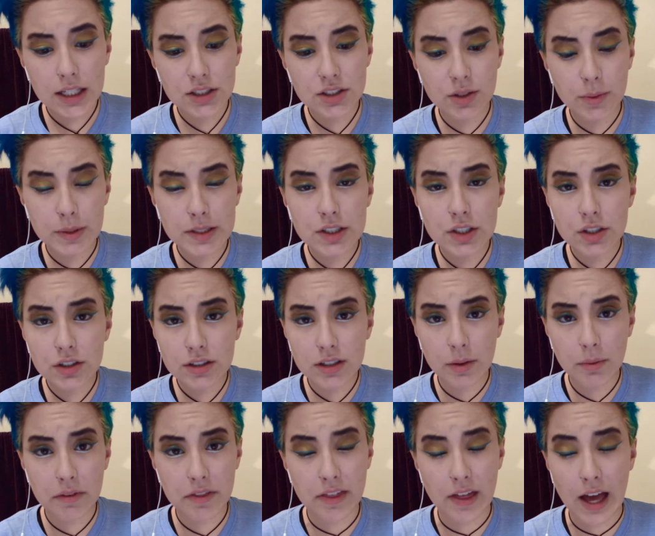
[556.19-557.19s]
So once you're
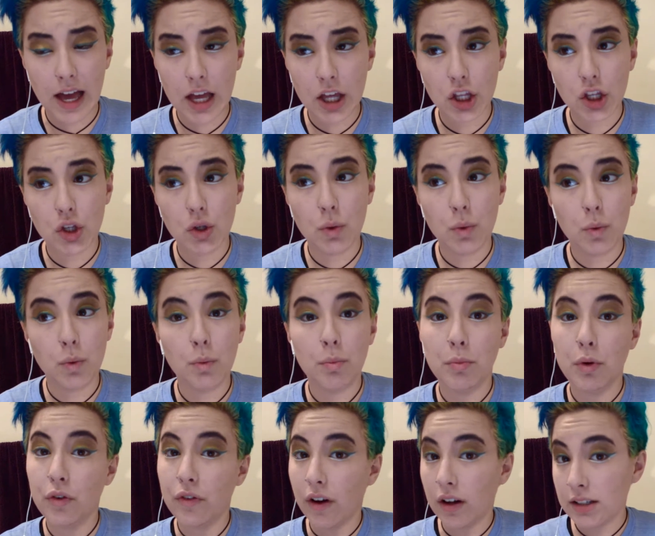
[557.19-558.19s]
done with that, you
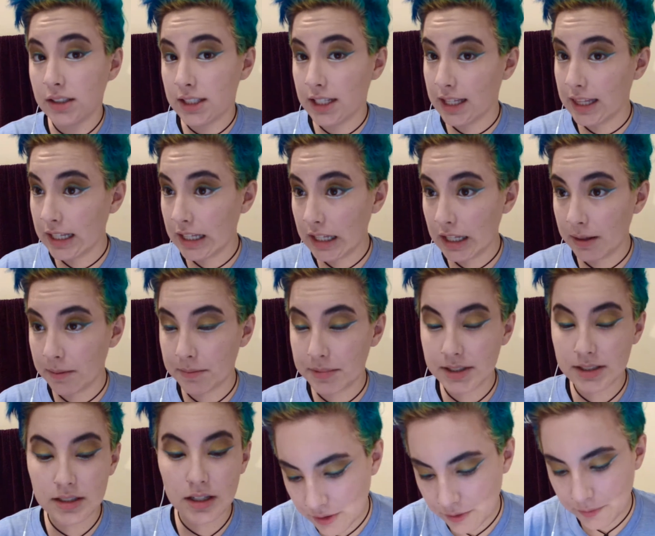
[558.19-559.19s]
move on to the
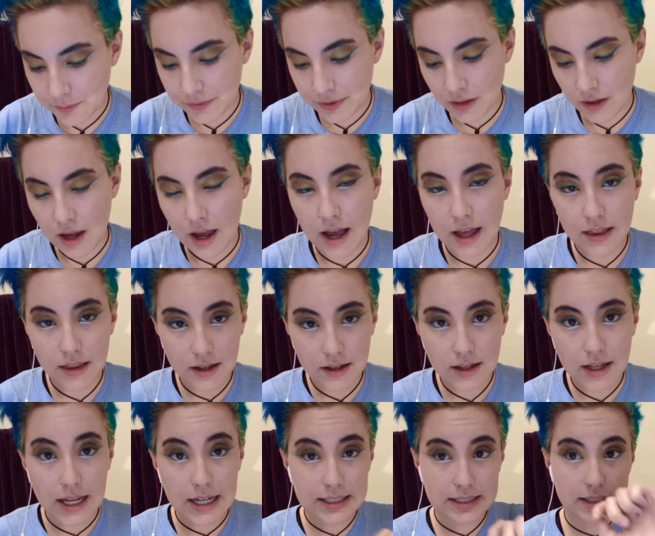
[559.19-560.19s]
lips. So I
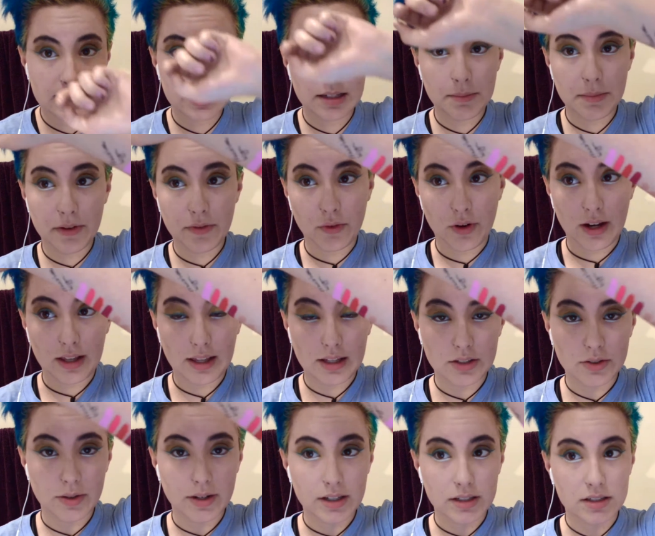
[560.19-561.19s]
like, as I said before, I
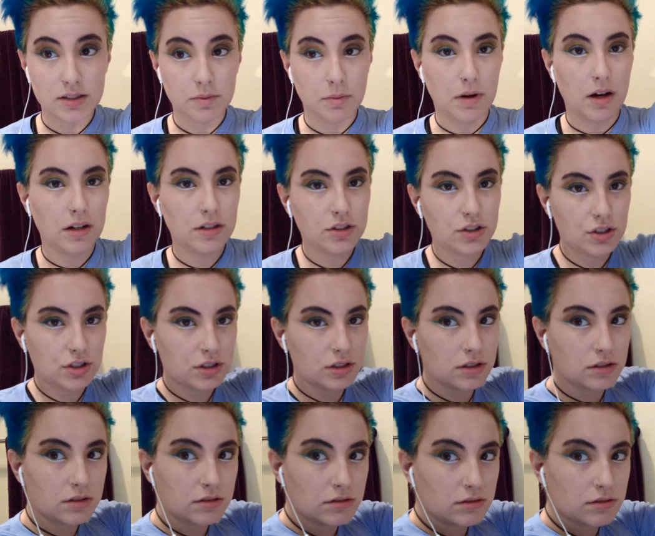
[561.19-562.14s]
like doing a swatch.